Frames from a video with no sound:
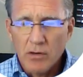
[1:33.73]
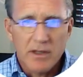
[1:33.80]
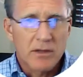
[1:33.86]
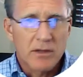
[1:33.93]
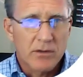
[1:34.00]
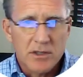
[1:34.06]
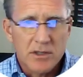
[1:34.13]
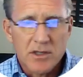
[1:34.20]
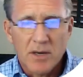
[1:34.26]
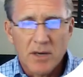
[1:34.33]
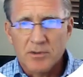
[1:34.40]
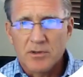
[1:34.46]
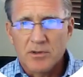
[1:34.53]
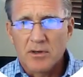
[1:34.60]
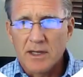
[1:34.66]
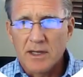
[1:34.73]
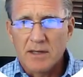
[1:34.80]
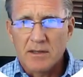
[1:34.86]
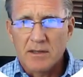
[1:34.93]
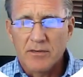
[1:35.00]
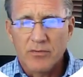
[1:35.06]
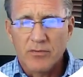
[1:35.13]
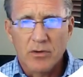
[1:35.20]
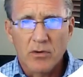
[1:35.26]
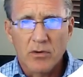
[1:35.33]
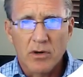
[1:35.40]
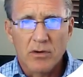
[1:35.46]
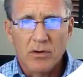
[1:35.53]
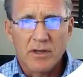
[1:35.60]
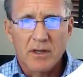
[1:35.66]
and there is opportunity out there for
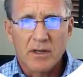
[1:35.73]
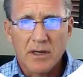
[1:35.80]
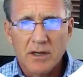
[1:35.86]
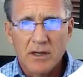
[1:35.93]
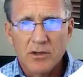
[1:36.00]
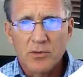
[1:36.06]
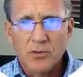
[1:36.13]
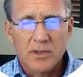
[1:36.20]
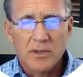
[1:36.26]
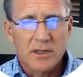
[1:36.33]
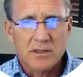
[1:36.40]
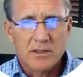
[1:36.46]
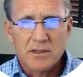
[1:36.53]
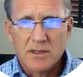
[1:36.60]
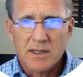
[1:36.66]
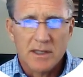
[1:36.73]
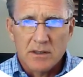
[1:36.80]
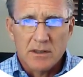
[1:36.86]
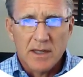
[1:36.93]
growth in other places like